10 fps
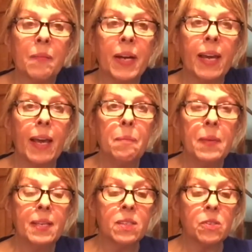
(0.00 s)
my 8
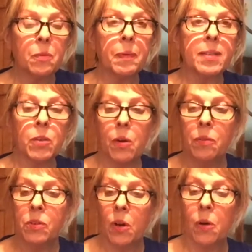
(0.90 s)
pieces from my
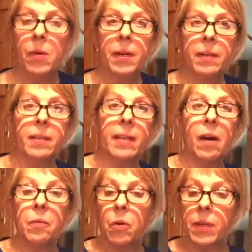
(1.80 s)
scone dough. Now
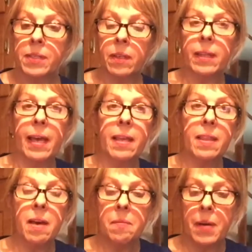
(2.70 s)
I'm going to lay
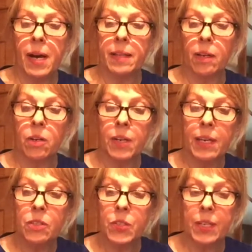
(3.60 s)
them on a
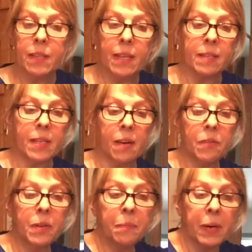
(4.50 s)
cookie sheet that's
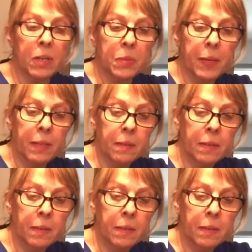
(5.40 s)
covered in parchment.